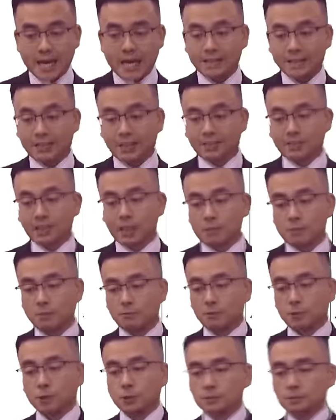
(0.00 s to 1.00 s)
As I said
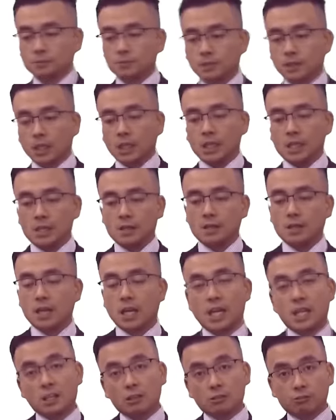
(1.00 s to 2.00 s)
before, the
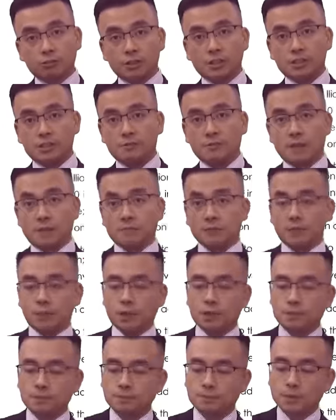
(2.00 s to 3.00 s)
increase in
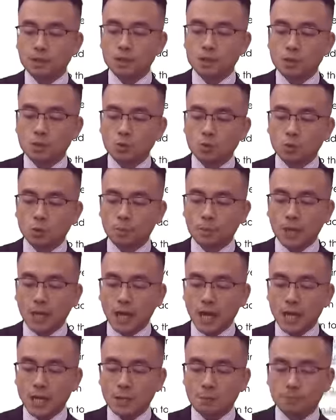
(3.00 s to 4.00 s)
revenue will be
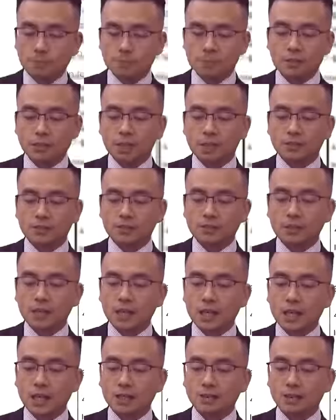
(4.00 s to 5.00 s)
8%
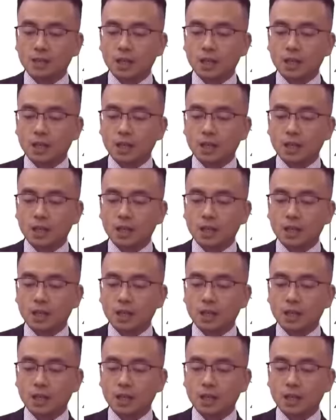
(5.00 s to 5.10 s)
and